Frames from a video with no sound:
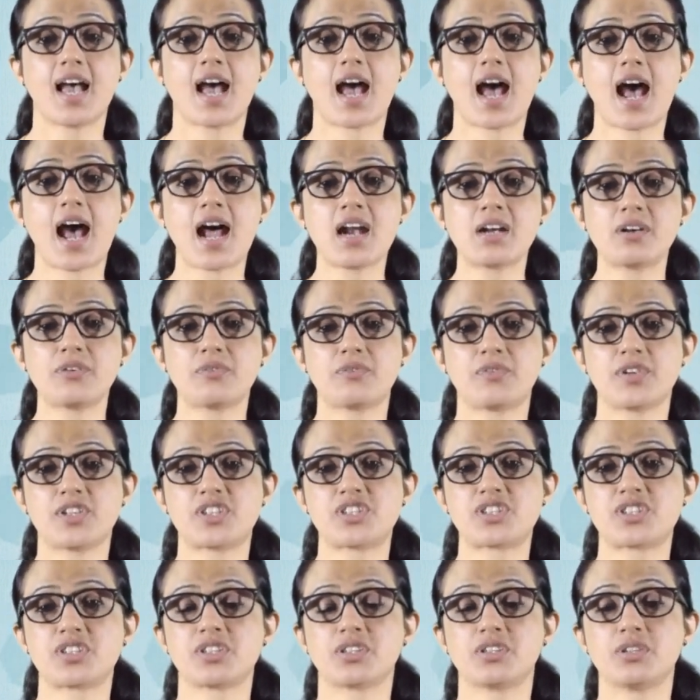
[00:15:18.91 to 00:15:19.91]
at
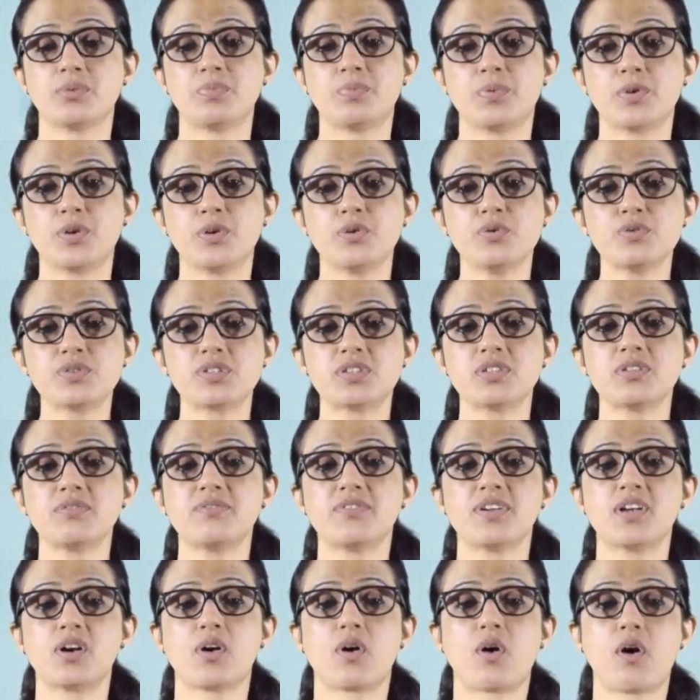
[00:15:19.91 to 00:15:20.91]
which the producer
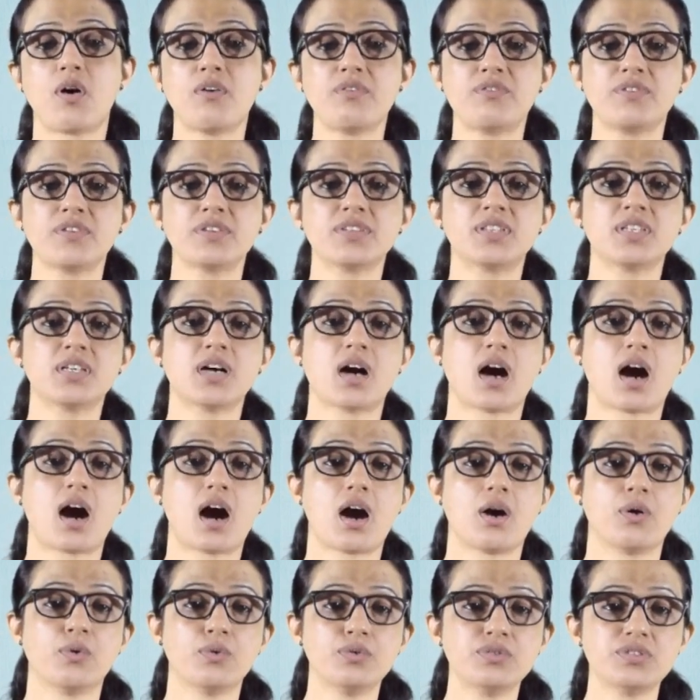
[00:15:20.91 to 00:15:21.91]
will offer the
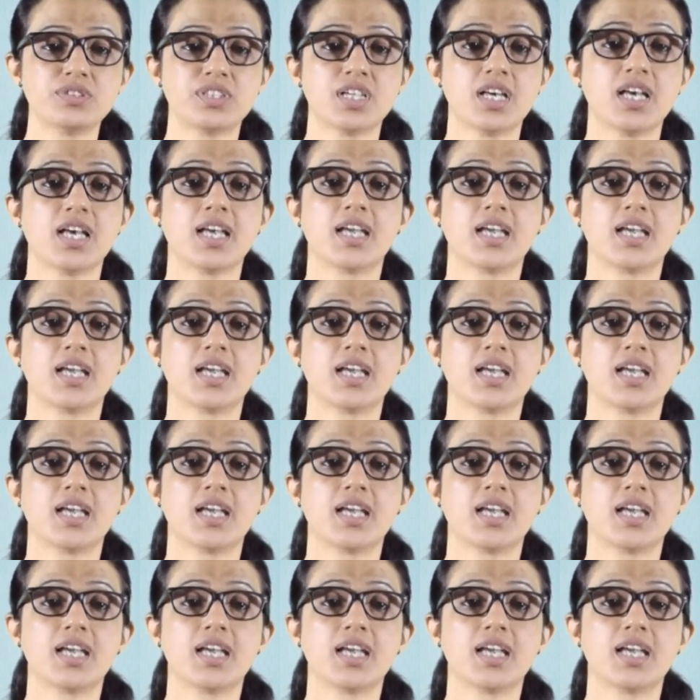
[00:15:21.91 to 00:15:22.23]
house